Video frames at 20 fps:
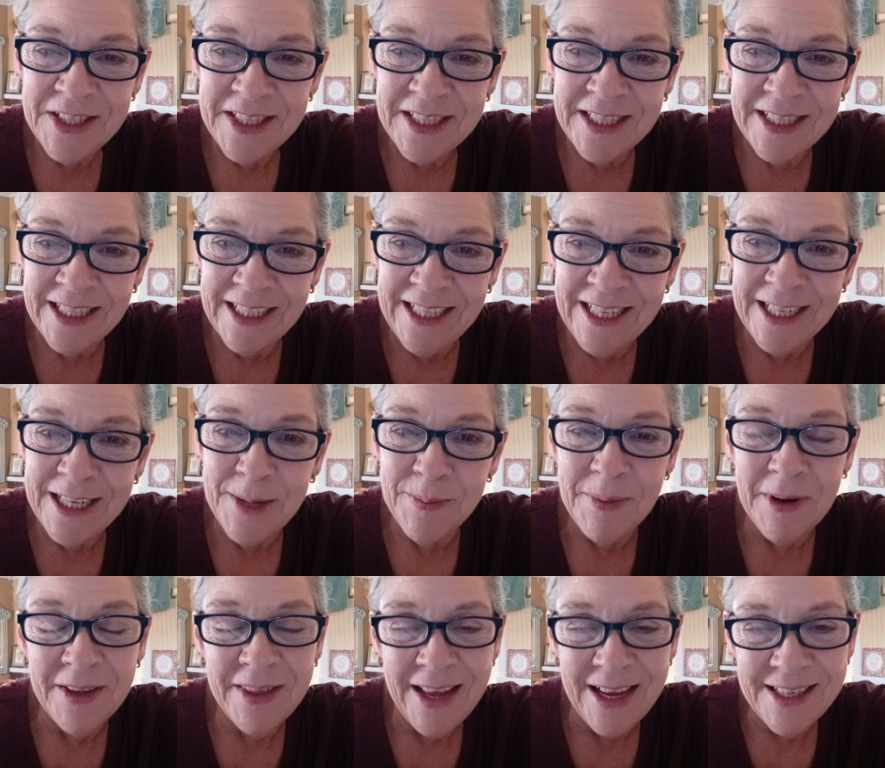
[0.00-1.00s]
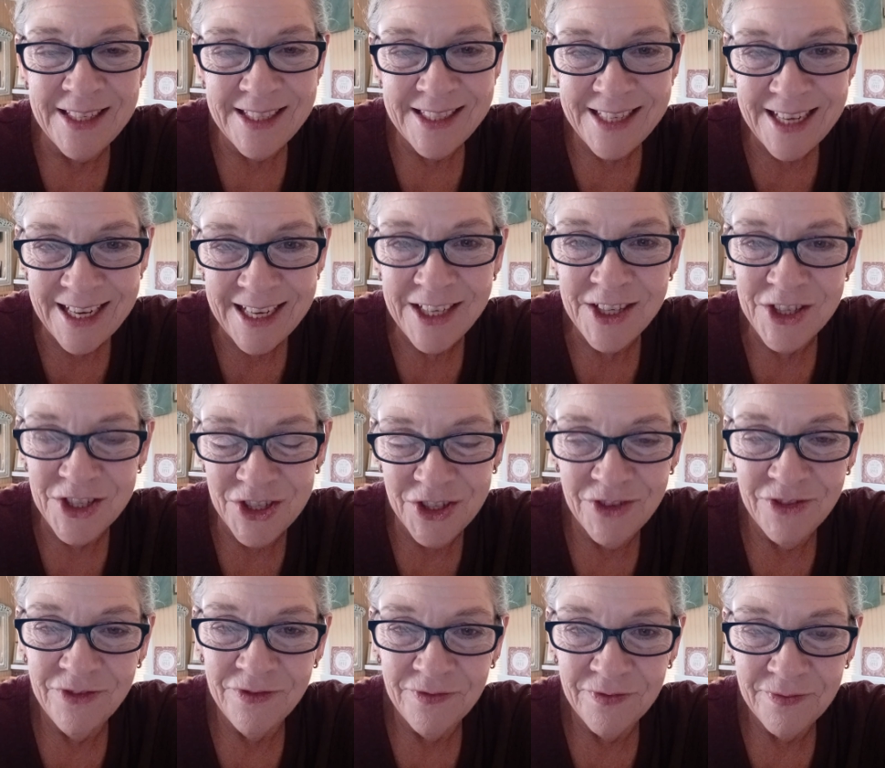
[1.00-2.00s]
get up on that
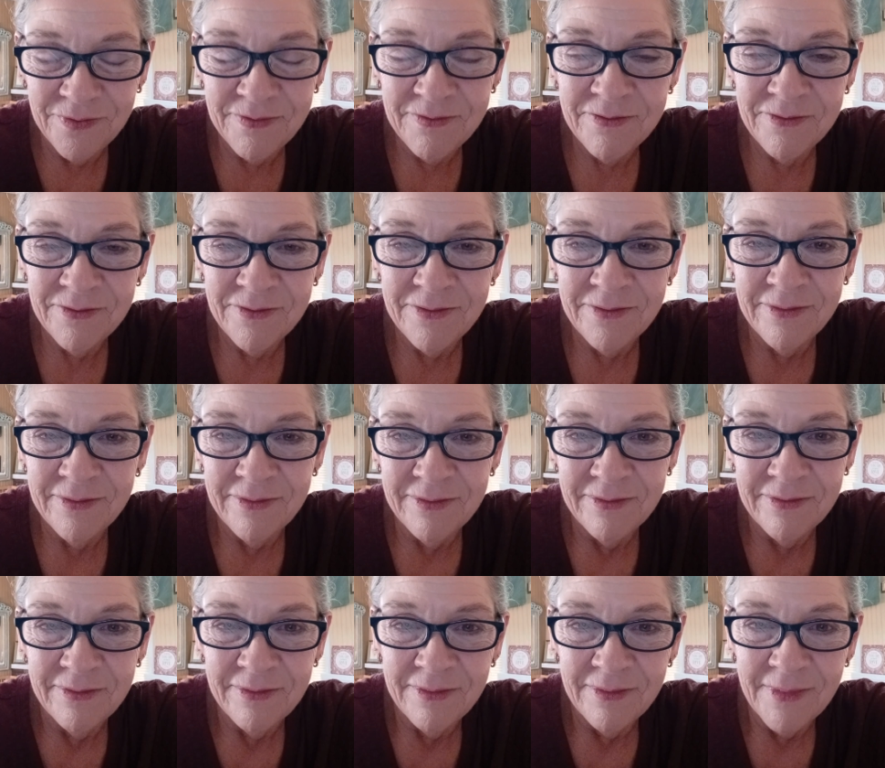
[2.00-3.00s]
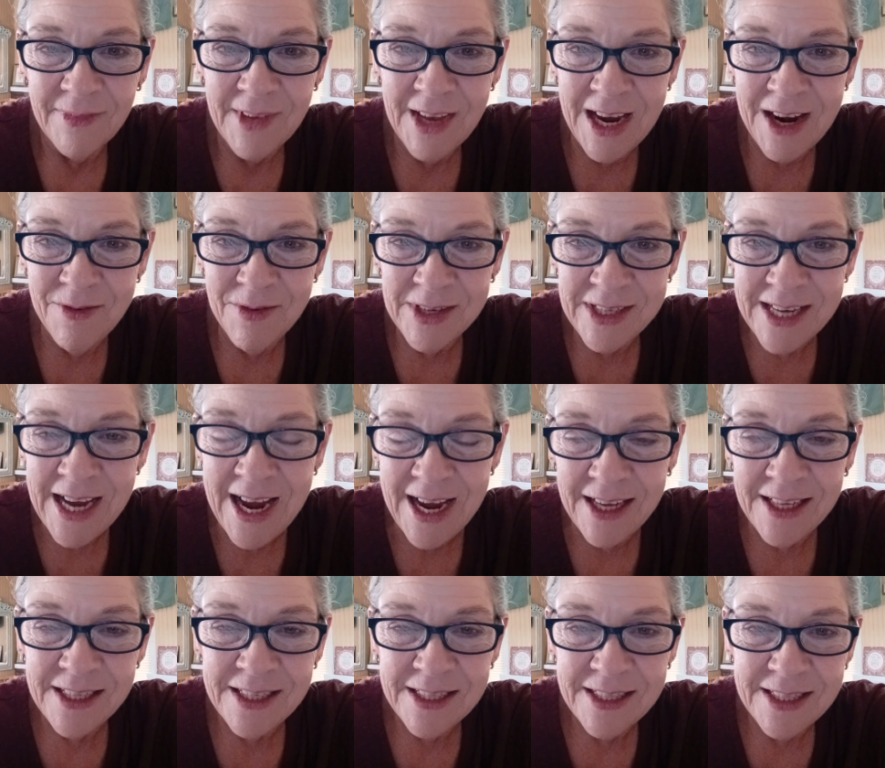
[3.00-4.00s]
stage, I was
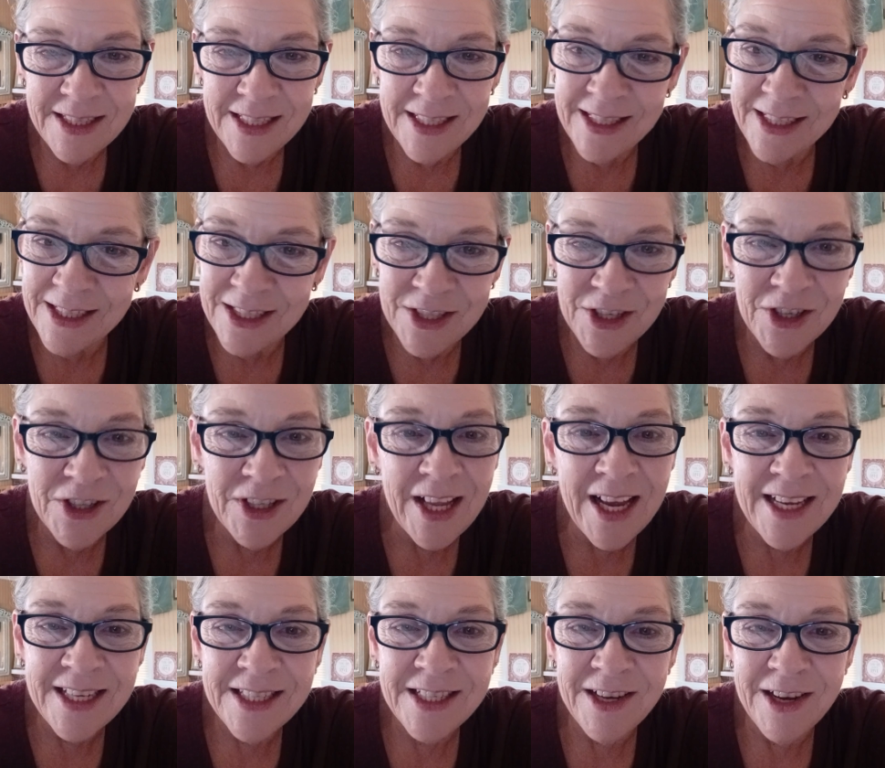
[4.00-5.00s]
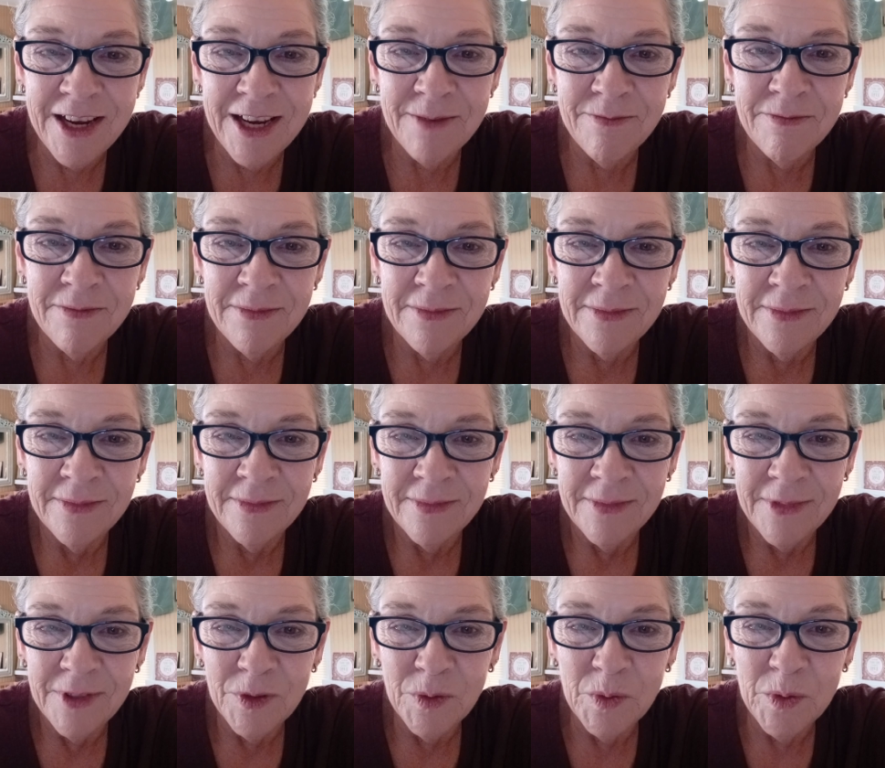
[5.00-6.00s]
asked, "This is your last time.
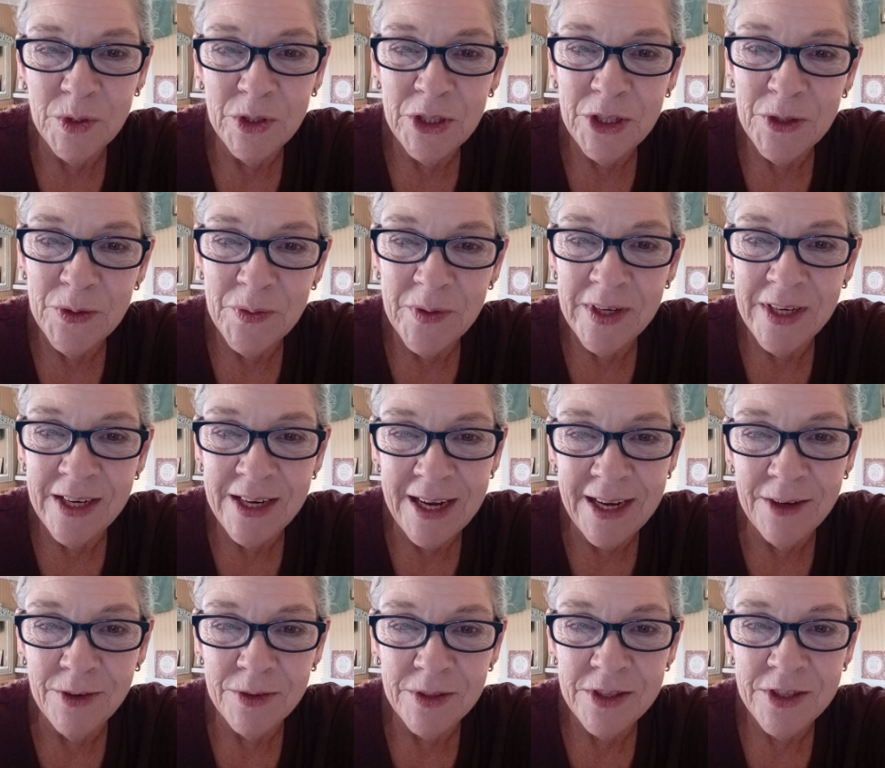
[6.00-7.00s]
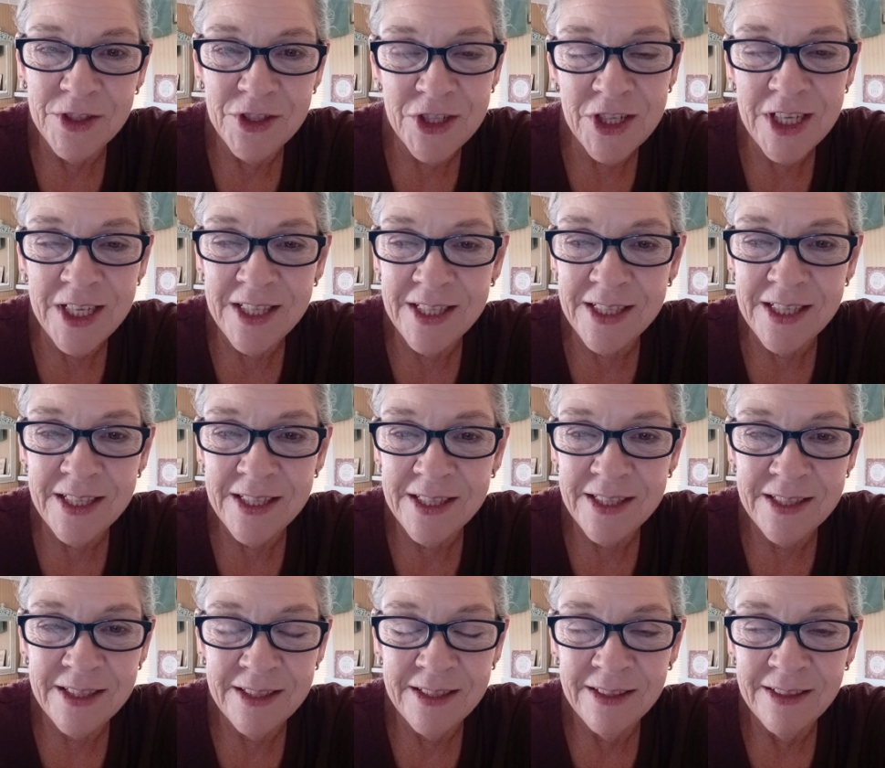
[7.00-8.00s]
Will you renounce
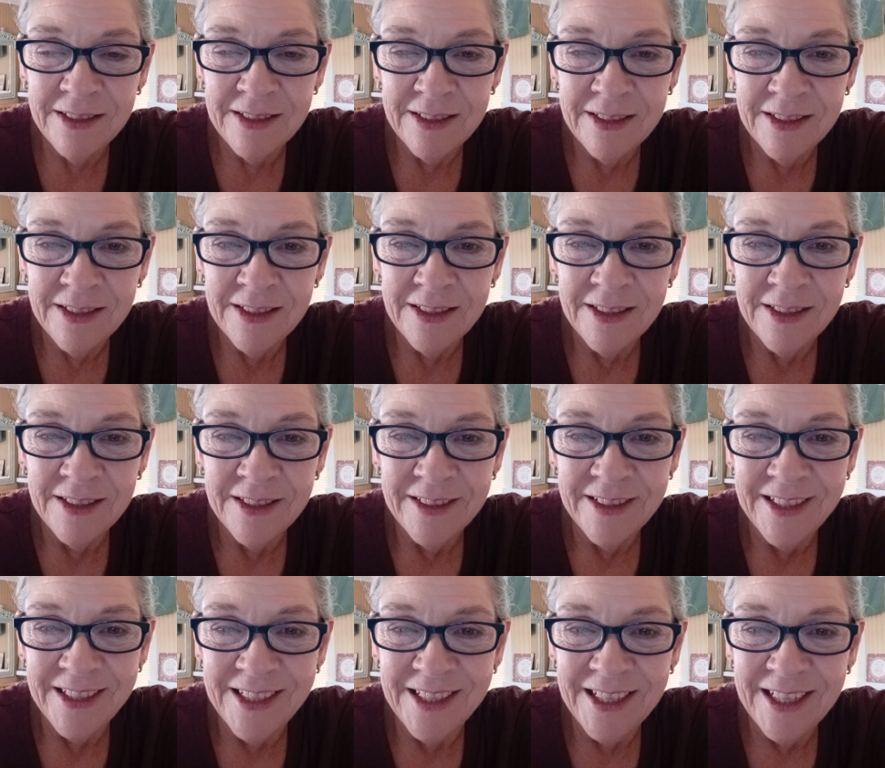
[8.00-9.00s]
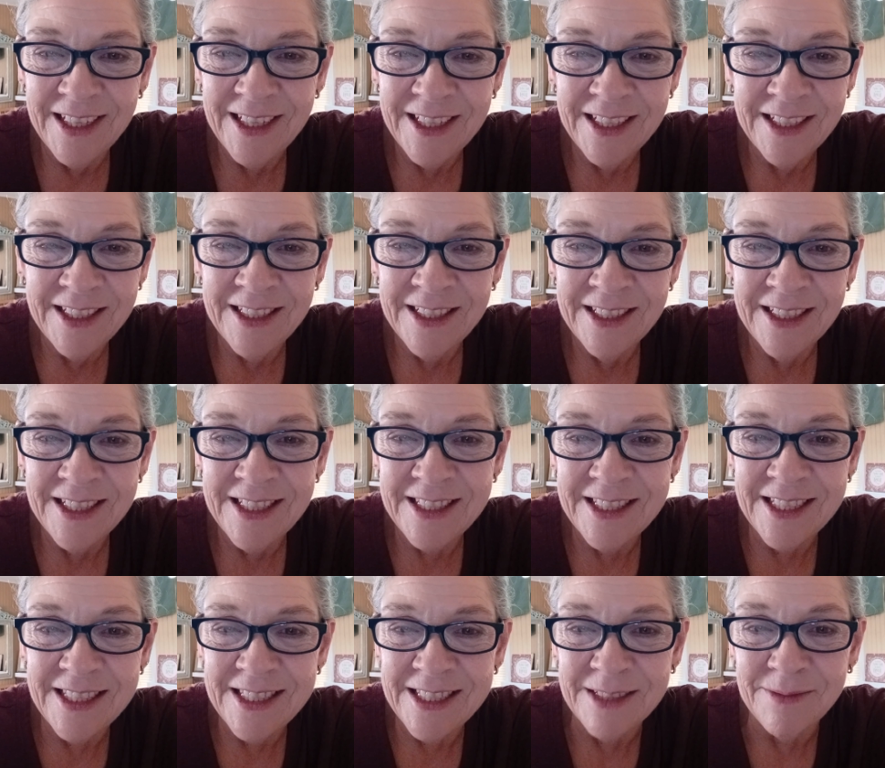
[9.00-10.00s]
Jesus?" And I
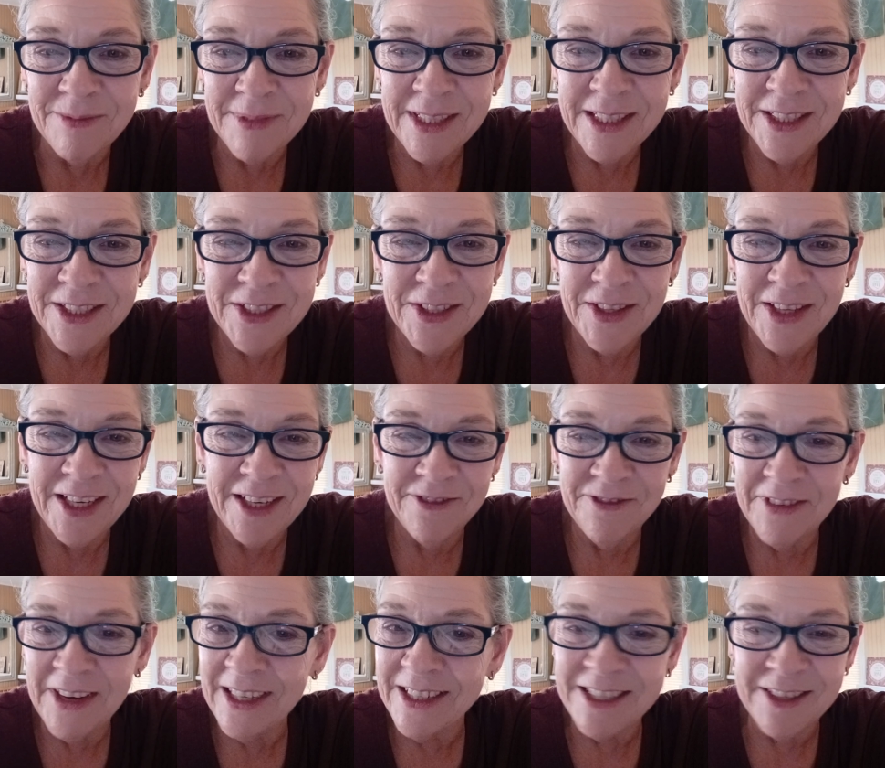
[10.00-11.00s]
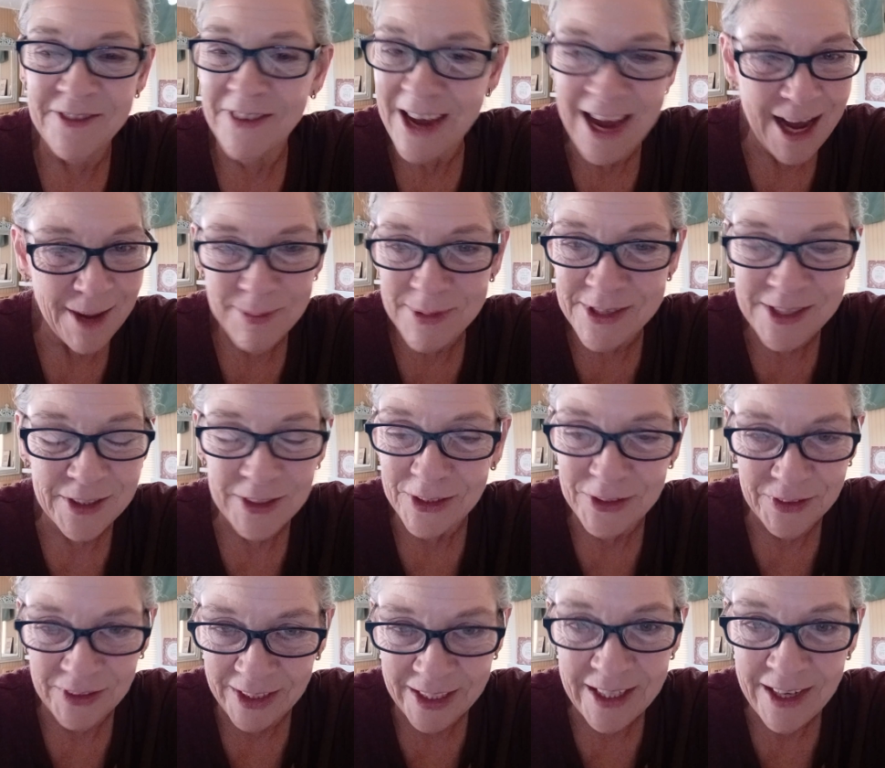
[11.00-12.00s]
said something to the effect of,
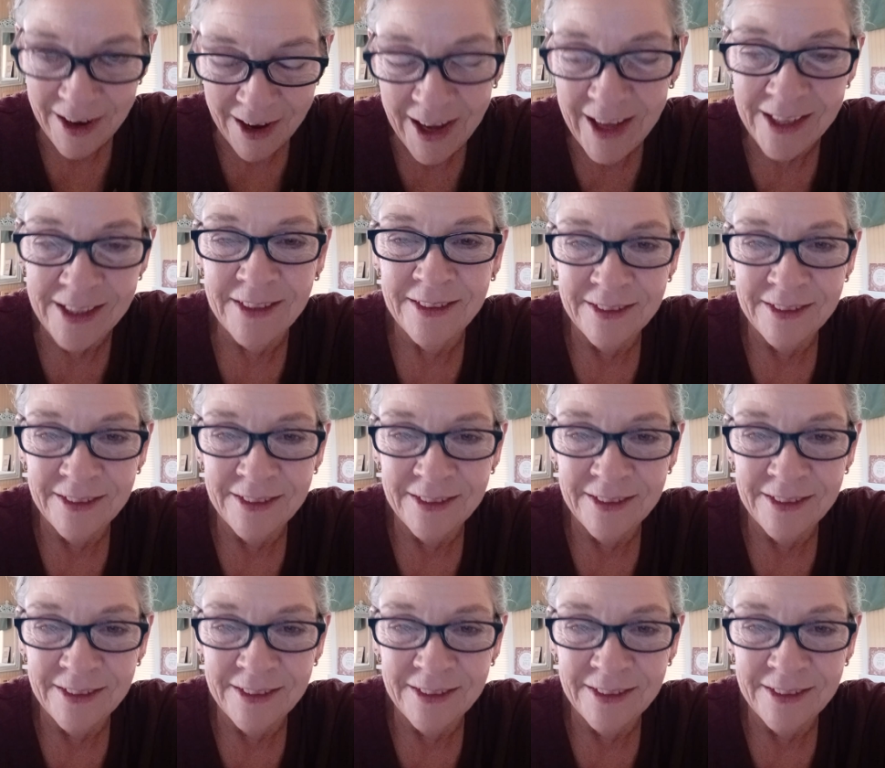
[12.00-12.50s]
"Absolutely not."